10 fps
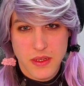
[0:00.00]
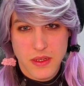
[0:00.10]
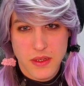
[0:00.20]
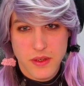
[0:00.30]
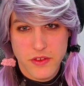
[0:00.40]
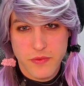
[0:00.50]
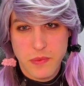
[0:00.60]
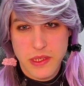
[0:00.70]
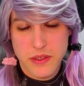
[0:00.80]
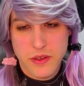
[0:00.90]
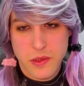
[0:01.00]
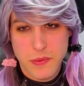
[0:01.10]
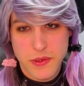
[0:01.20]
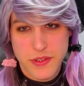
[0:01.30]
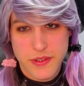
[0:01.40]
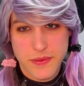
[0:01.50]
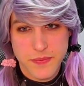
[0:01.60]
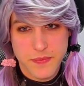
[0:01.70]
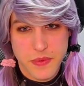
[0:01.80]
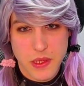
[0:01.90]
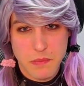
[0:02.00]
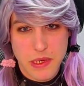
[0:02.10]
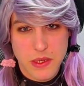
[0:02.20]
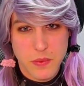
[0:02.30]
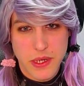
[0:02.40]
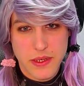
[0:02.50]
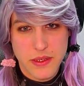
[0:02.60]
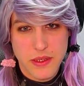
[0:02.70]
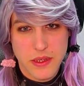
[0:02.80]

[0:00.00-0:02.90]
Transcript: You have built your computer, but to win